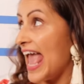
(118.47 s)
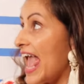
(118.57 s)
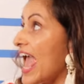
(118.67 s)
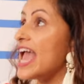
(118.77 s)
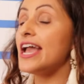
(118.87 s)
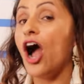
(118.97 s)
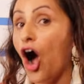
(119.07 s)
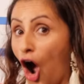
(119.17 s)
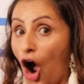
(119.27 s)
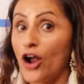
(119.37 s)

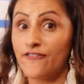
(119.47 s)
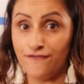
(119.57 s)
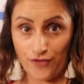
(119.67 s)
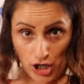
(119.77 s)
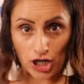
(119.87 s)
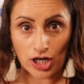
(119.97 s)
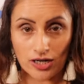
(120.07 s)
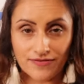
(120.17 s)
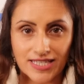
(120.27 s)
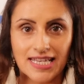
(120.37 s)
AR
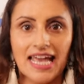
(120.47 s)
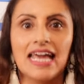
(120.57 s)
verbs